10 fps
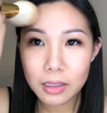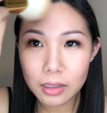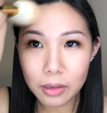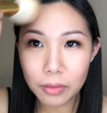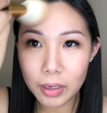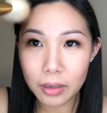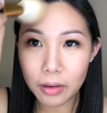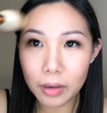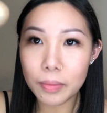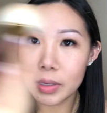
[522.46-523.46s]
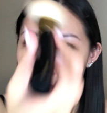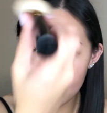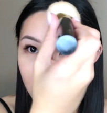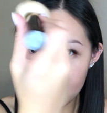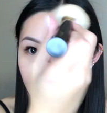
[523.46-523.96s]
know. So you want to go up
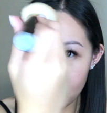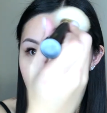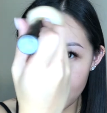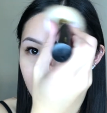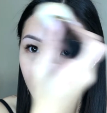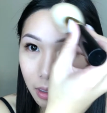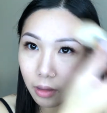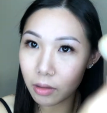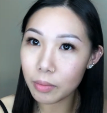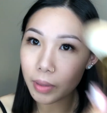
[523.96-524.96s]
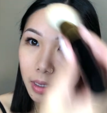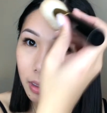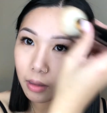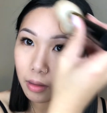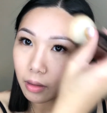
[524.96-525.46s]
here on your forehead a little
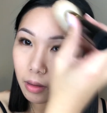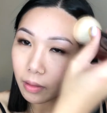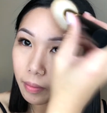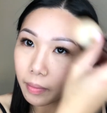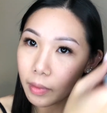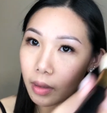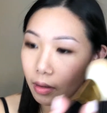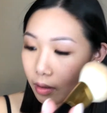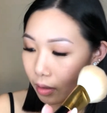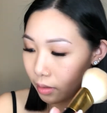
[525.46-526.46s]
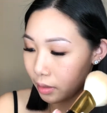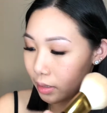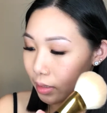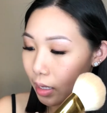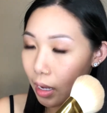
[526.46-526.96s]
bit, on the
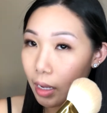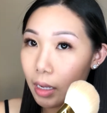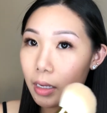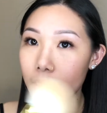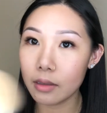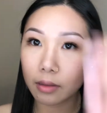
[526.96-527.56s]
side.